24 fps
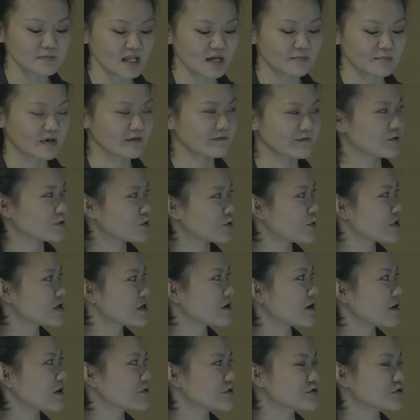But for
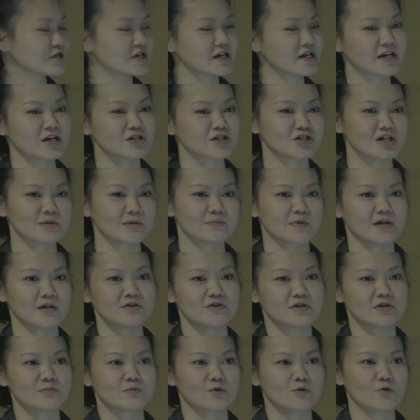$20, you can get a chip that you
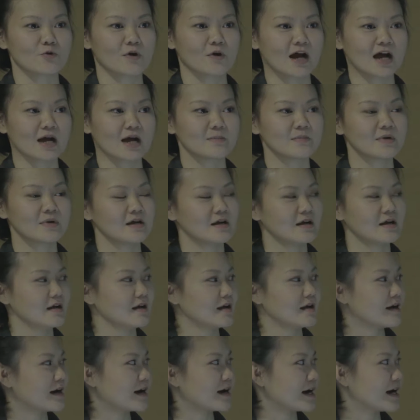can program,
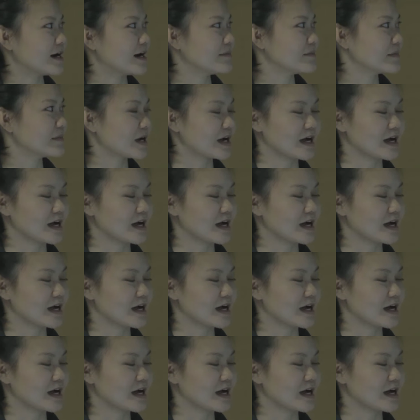and